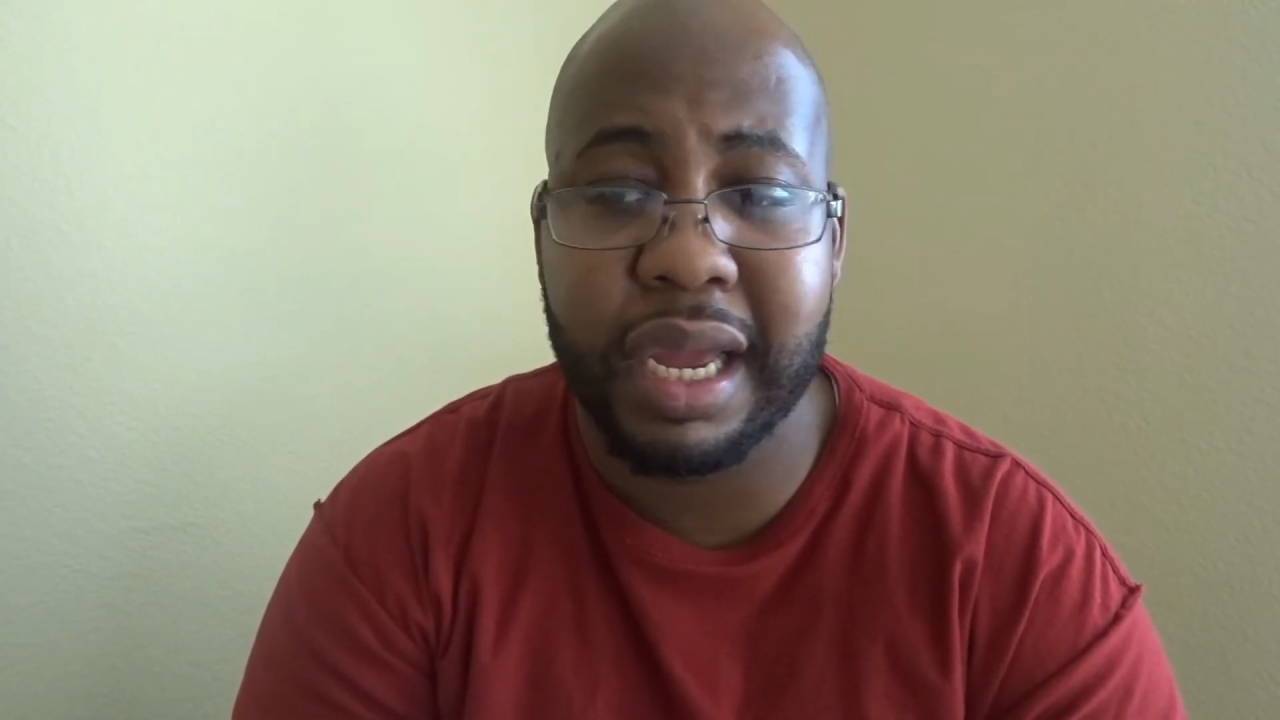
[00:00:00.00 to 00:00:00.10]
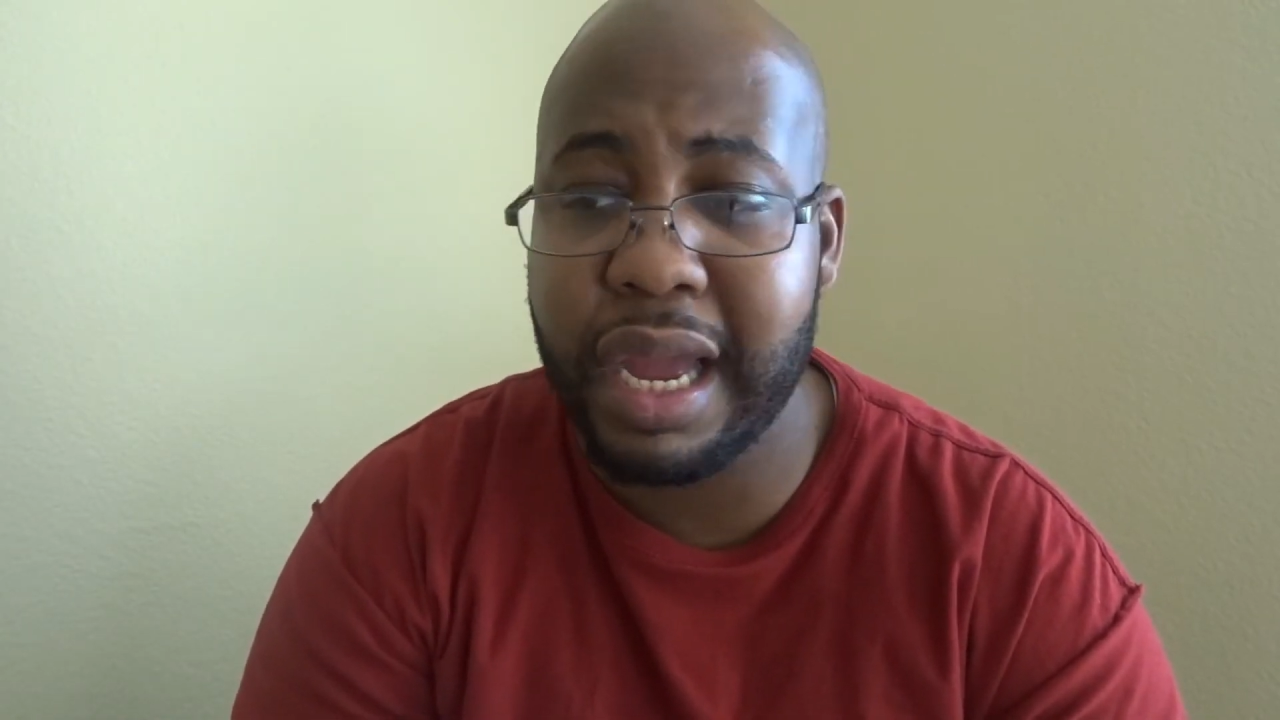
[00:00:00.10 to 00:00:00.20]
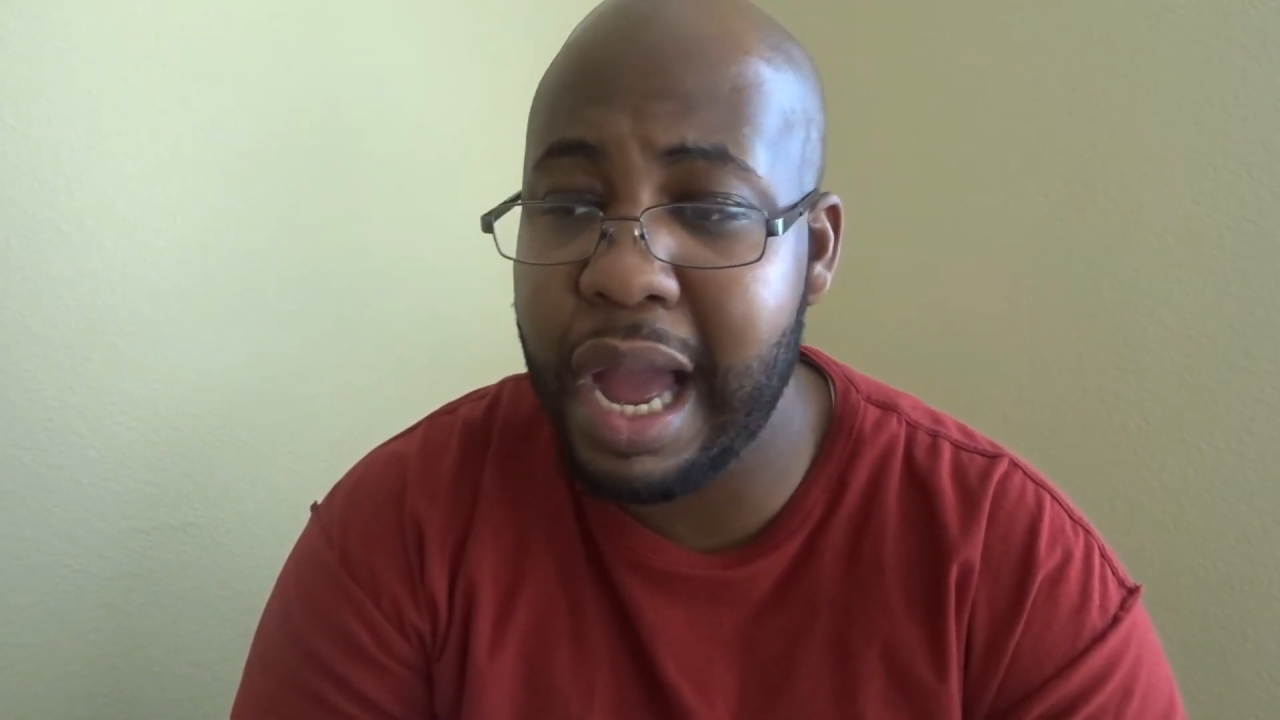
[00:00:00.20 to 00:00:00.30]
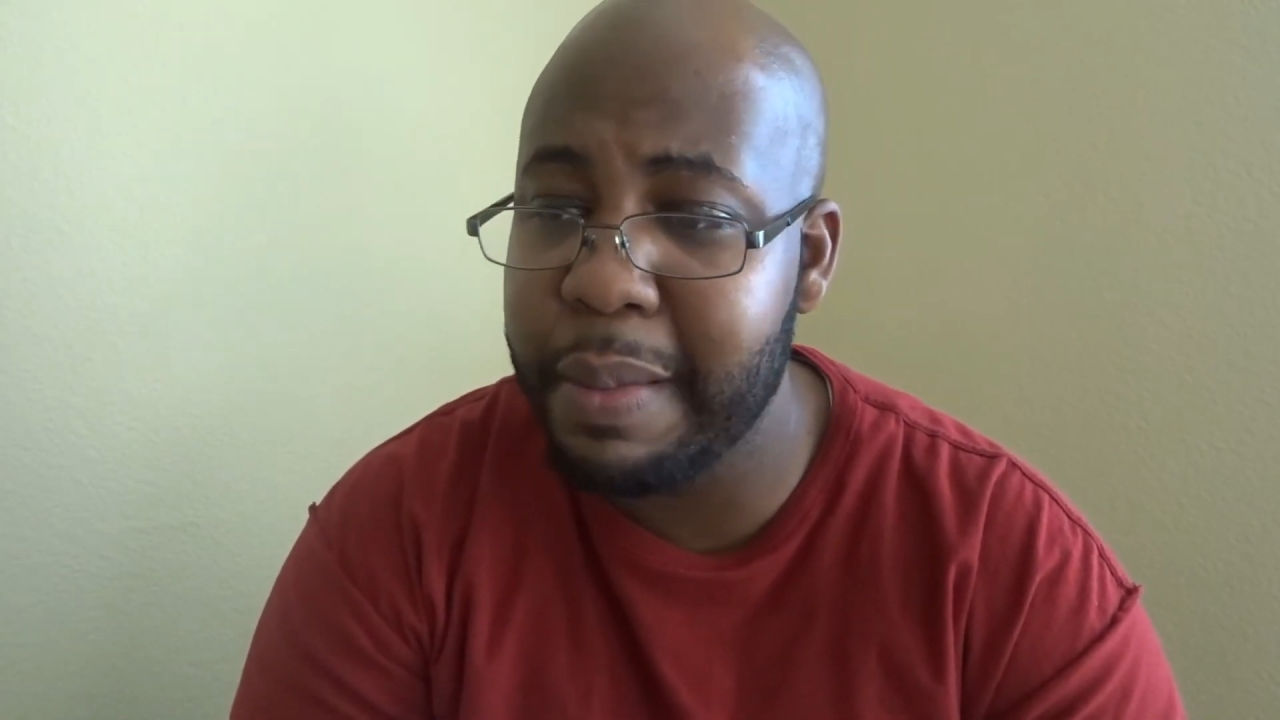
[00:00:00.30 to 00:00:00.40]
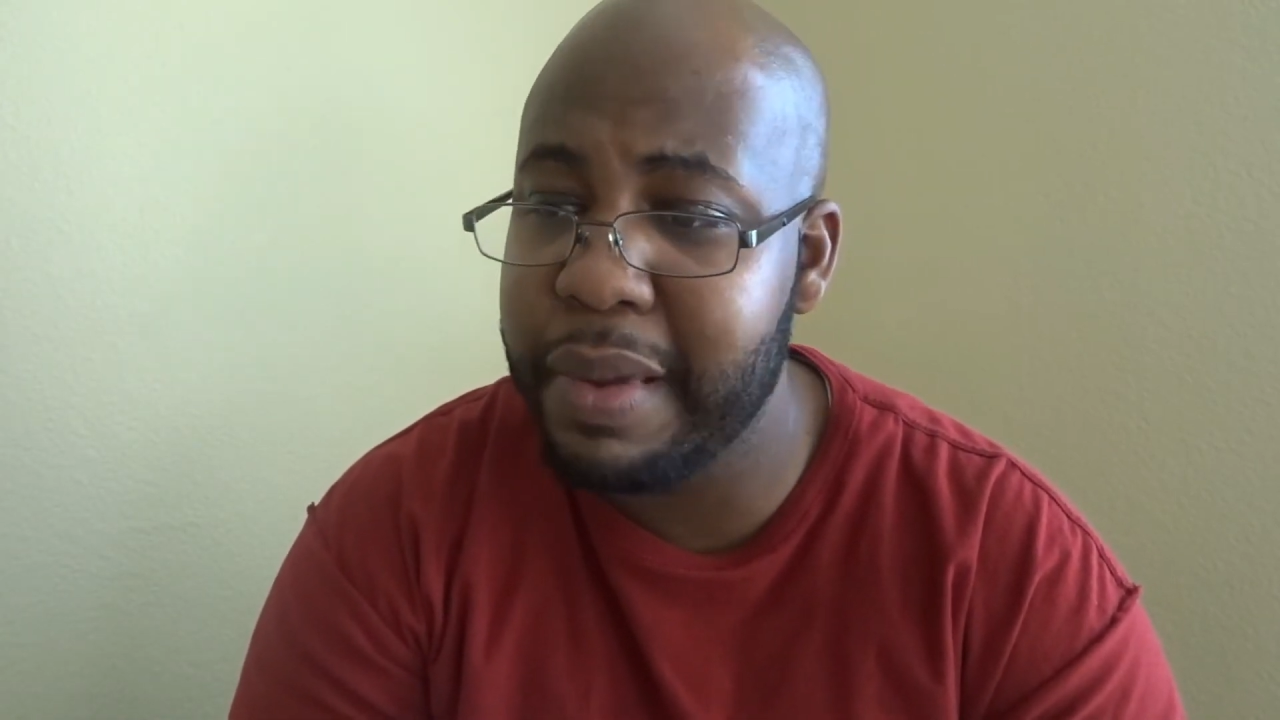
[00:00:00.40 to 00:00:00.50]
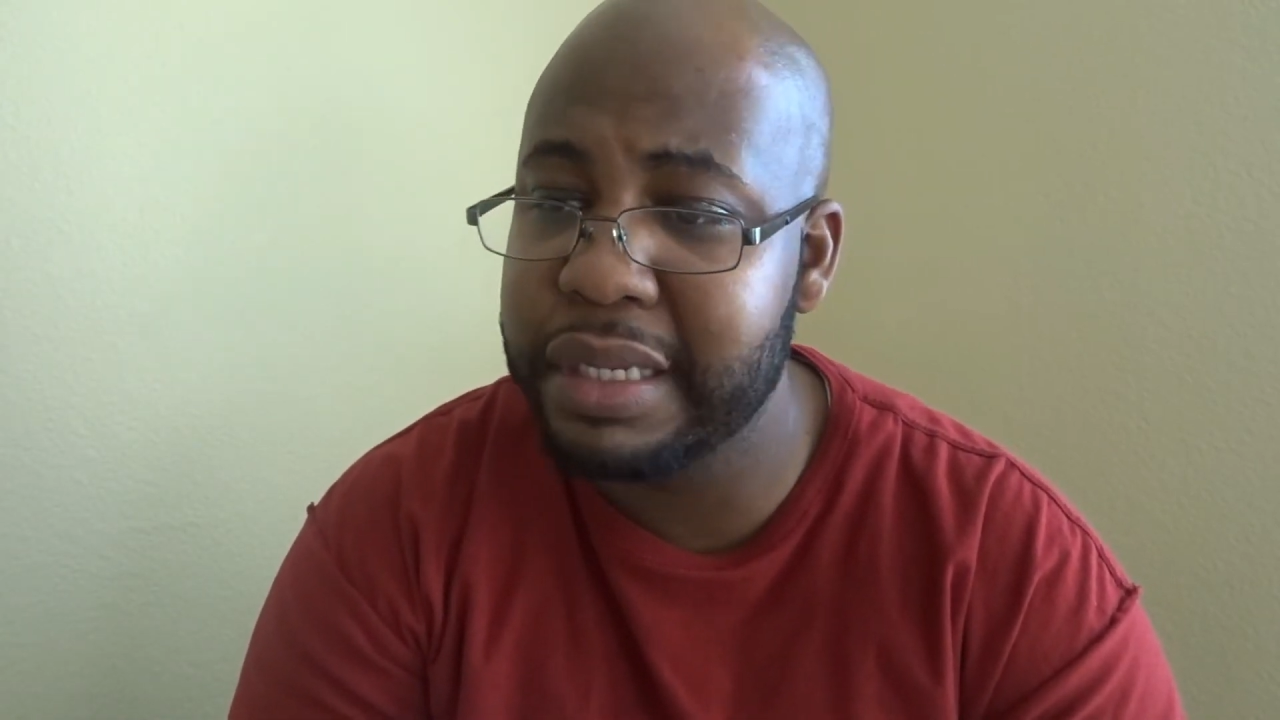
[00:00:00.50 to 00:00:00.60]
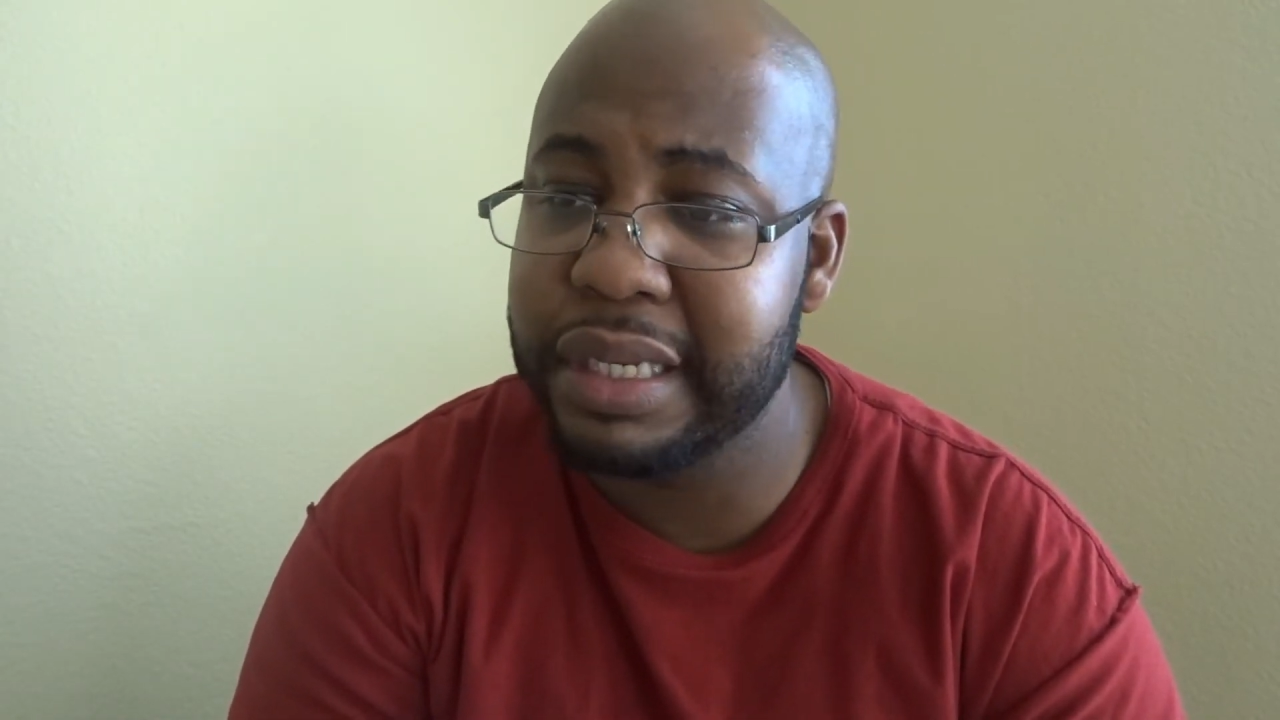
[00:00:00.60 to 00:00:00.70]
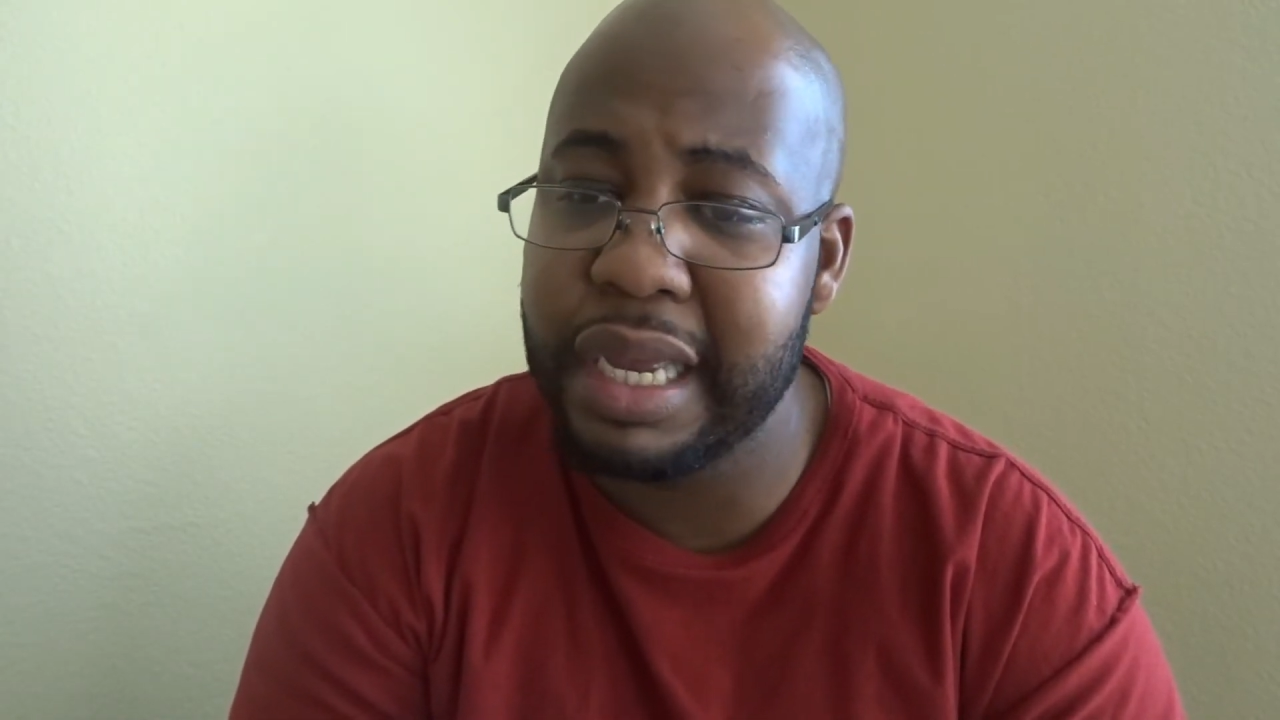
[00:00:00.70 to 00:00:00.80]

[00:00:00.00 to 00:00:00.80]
comments,